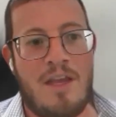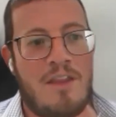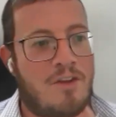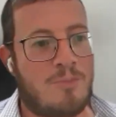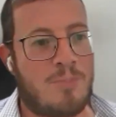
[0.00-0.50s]

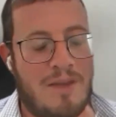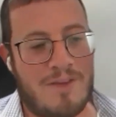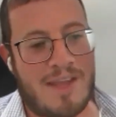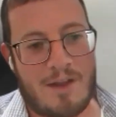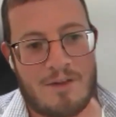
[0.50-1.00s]
There's plenty of
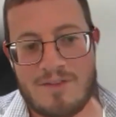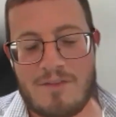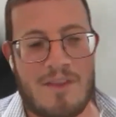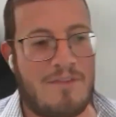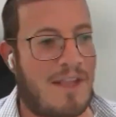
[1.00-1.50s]
accountants
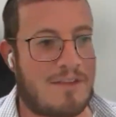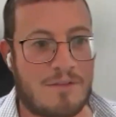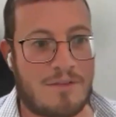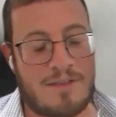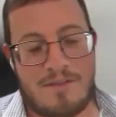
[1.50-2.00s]
that think
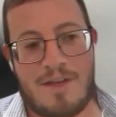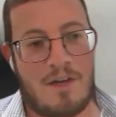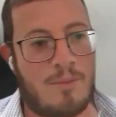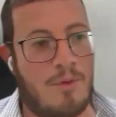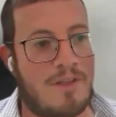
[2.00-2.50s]
that's terrible.